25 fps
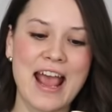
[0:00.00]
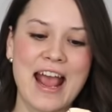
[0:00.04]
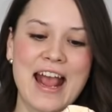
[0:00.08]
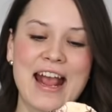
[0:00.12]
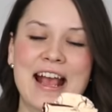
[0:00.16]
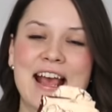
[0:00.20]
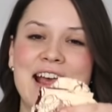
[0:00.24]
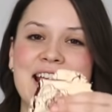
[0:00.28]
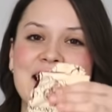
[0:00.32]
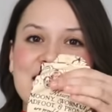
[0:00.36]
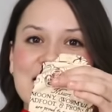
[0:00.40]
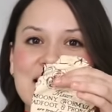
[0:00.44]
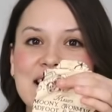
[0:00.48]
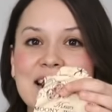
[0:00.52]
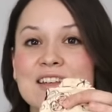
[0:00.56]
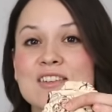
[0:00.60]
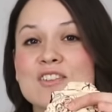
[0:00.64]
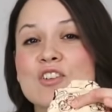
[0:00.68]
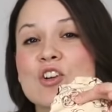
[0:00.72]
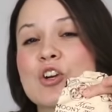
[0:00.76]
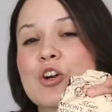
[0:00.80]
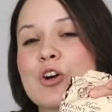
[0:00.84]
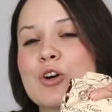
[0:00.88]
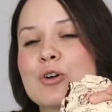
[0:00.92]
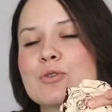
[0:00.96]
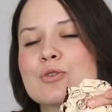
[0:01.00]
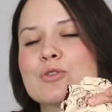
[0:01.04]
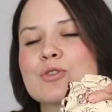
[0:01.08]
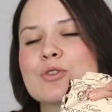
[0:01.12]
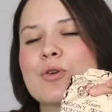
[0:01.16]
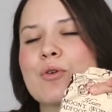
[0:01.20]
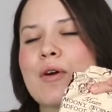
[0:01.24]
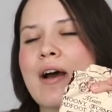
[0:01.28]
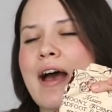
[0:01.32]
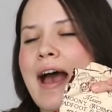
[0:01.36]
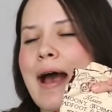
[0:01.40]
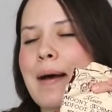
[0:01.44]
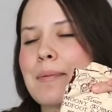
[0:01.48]
And these are
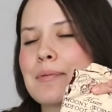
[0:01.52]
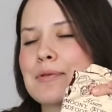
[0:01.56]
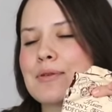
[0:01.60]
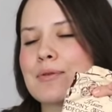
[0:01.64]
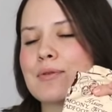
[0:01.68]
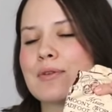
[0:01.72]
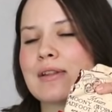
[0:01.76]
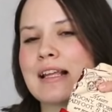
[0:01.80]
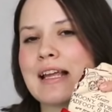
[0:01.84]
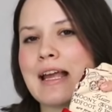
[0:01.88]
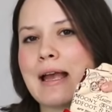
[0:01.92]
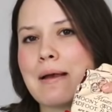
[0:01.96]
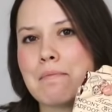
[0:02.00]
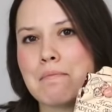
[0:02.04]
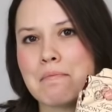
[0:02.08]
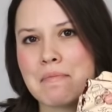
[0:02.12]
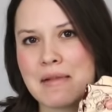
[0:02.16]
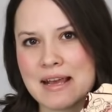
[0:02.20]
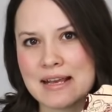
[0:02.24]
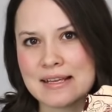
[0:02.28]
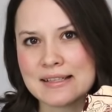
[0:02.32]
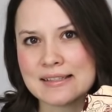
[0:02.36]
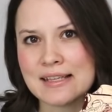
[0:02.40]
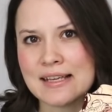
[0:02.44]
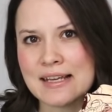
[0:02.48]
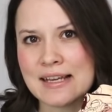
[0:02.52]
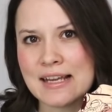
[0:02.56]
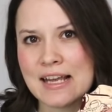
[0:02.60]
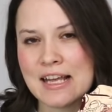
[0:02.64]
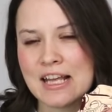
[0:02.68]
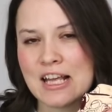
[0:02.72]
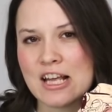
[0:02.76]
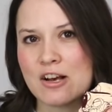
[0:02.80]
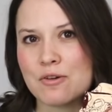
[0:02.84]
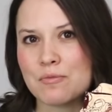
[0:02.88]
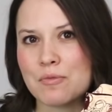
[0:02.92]
also absolutely amazing